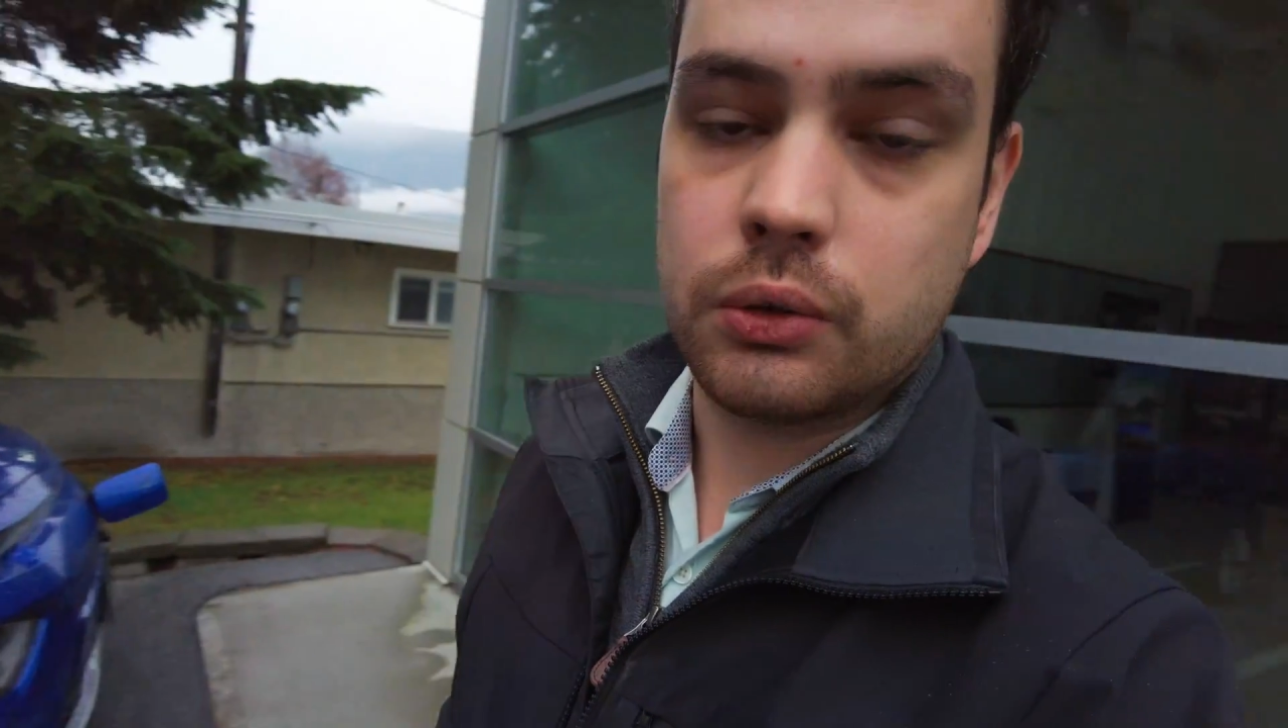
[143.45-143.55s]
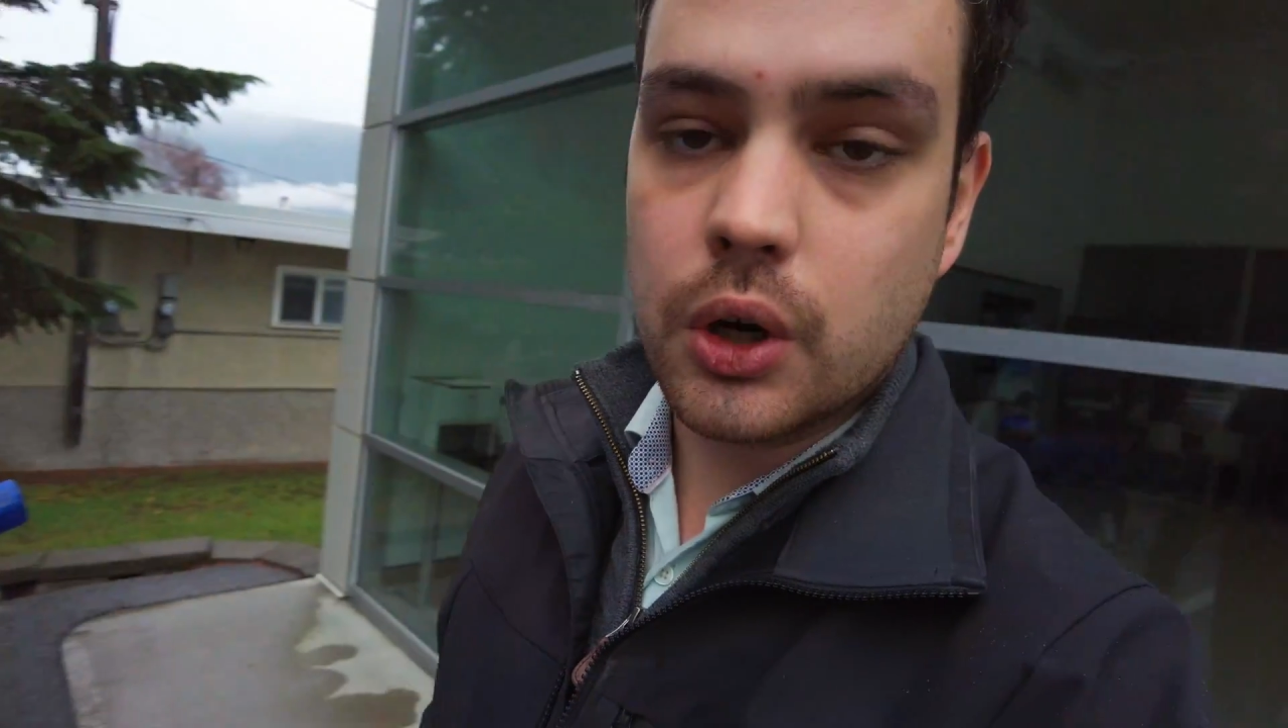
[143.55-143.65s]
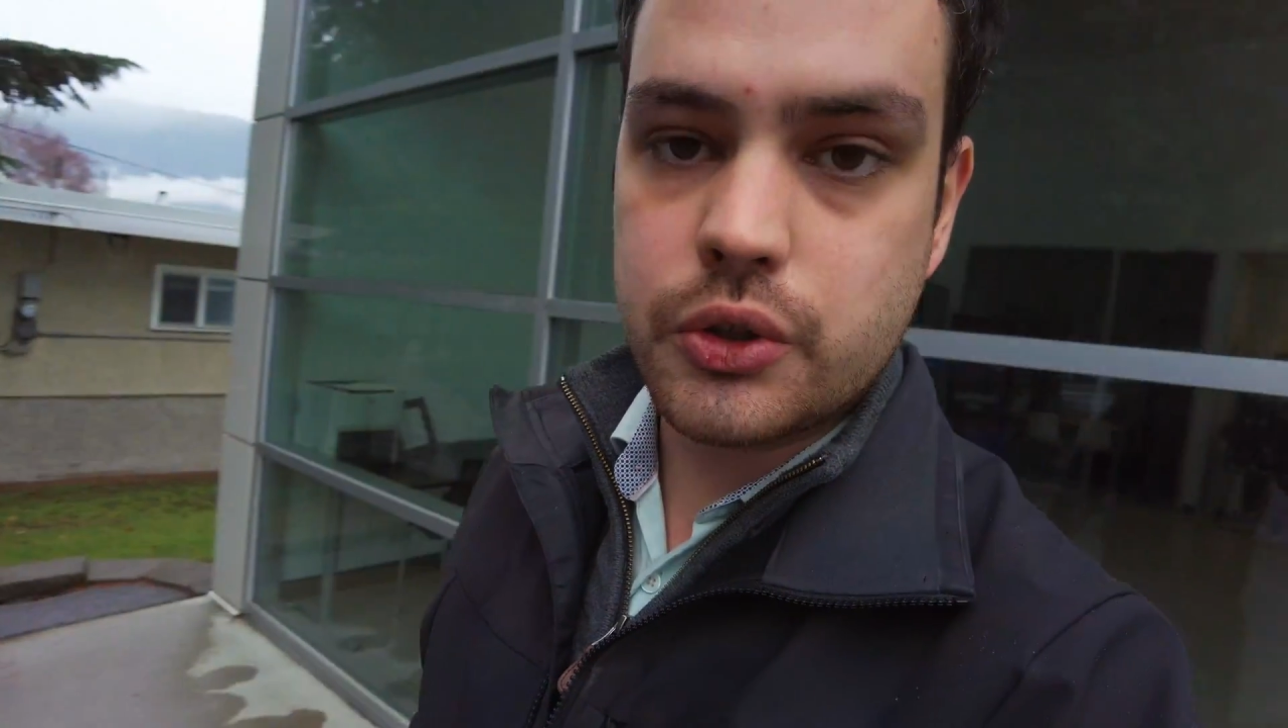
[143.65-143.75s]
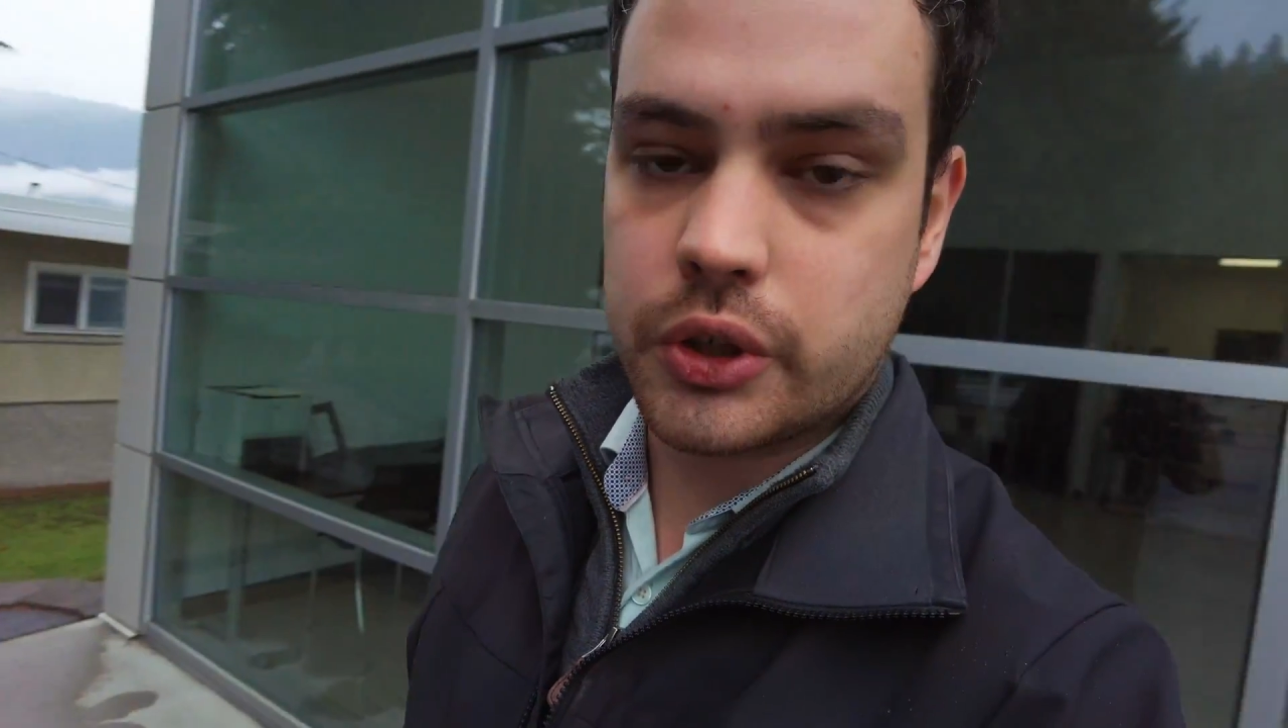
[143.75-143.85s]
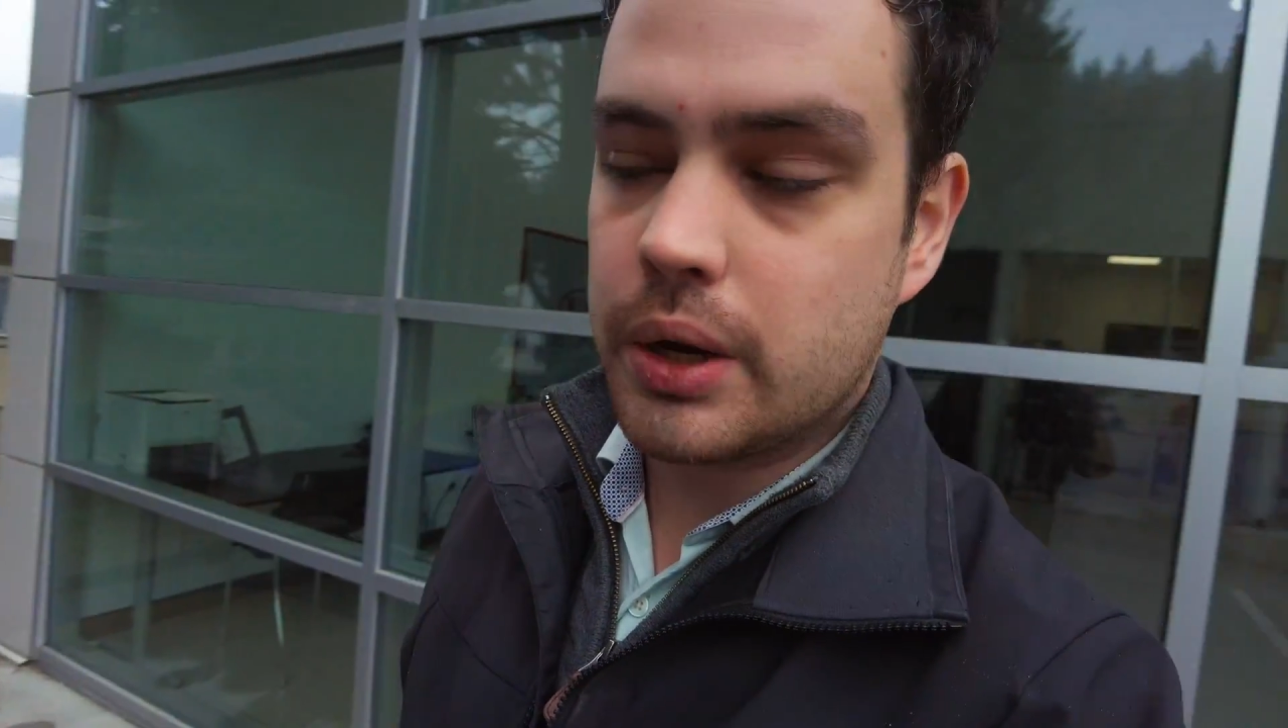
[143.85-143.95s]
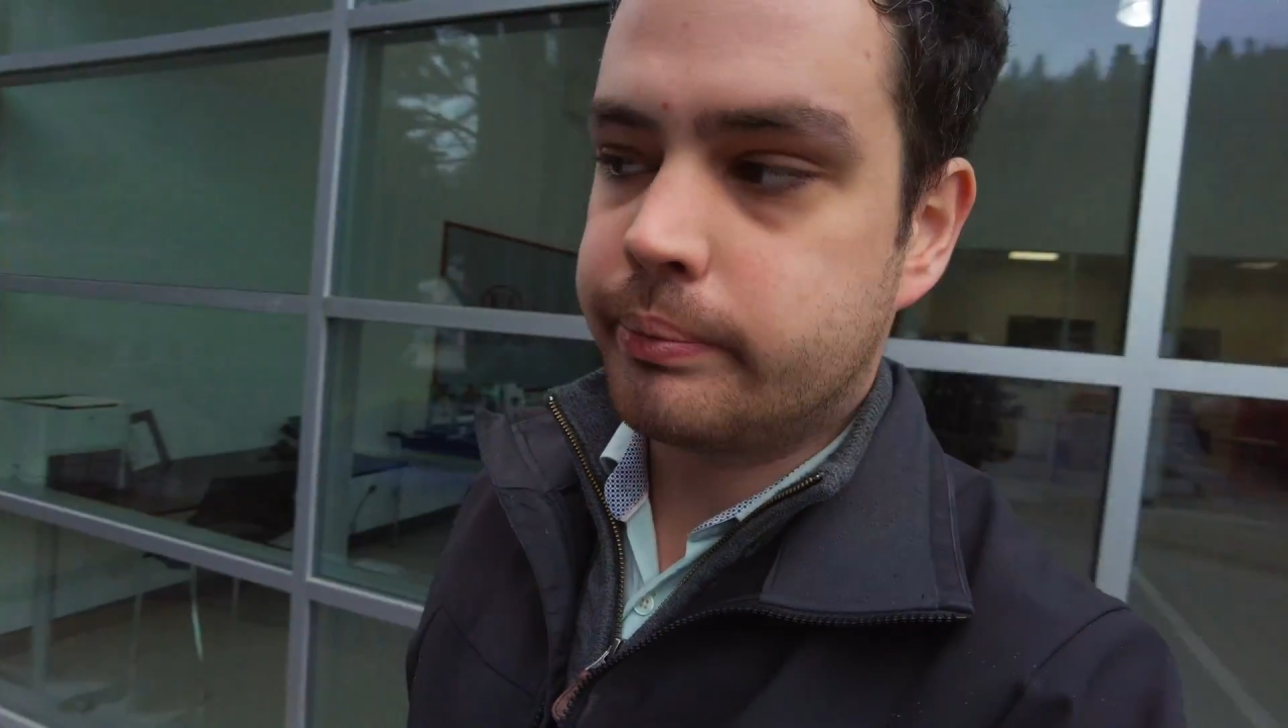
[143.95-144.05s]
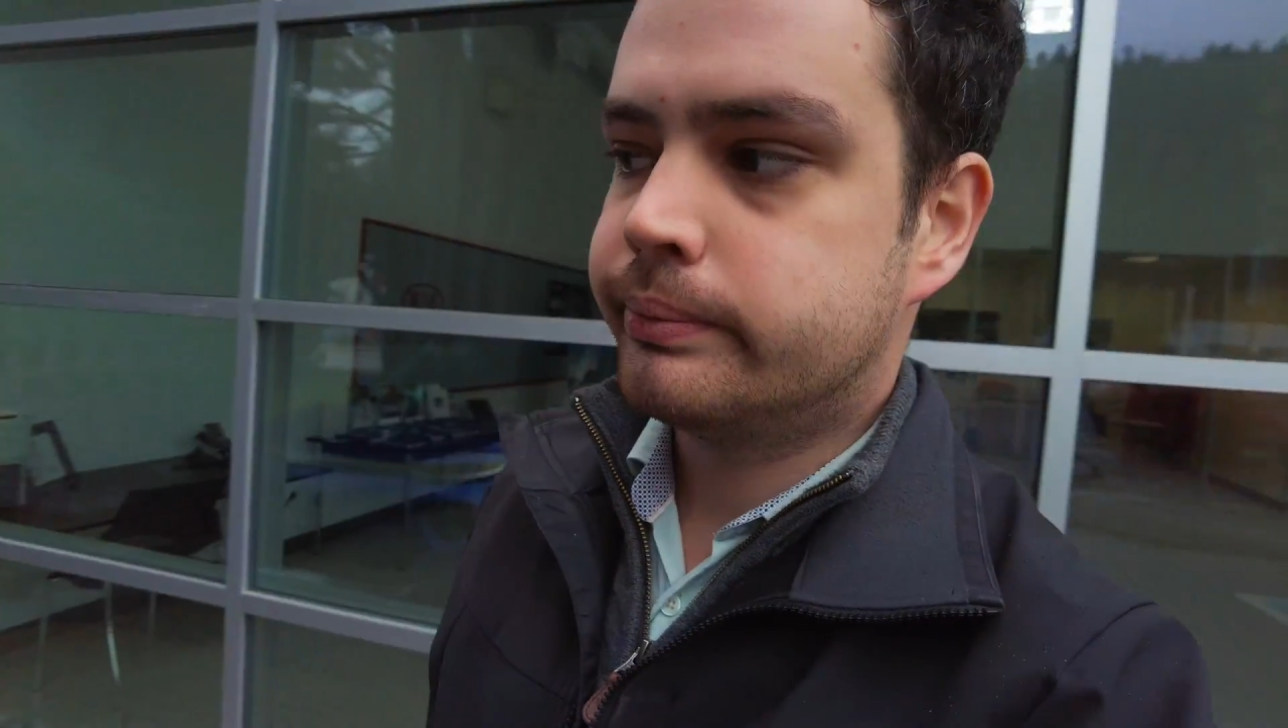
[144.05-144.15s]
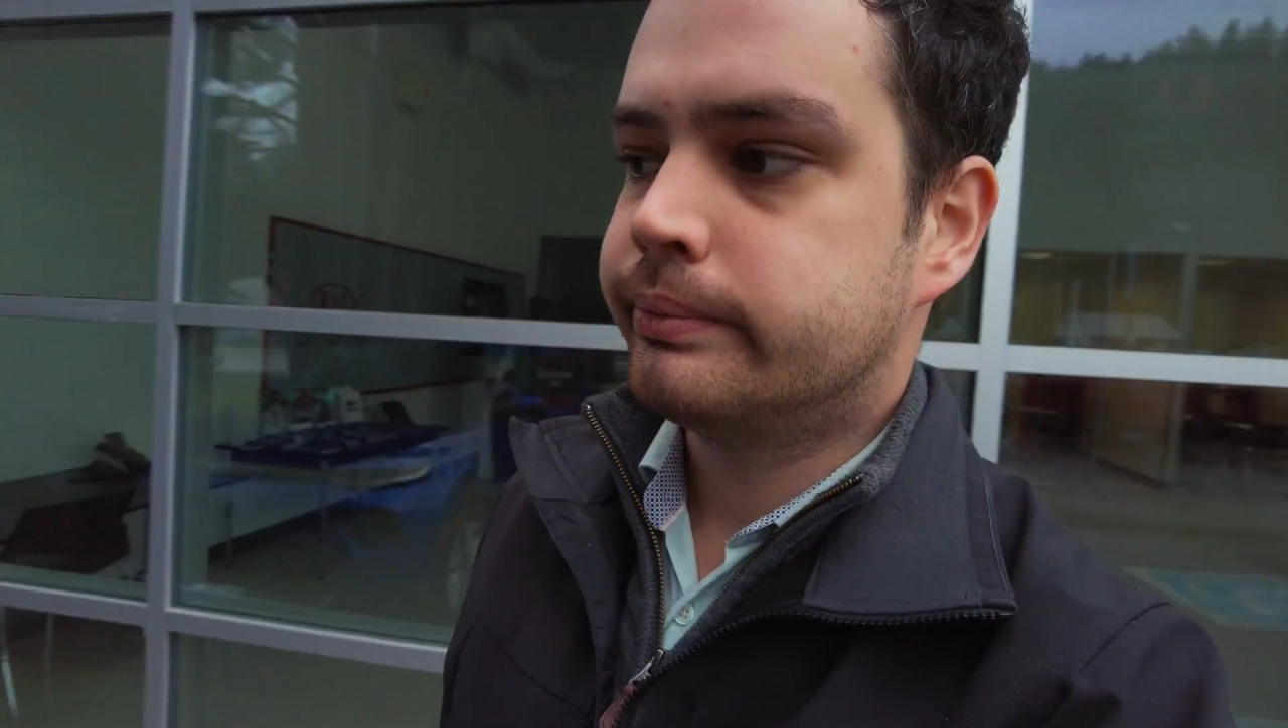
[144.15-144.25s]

a road trip,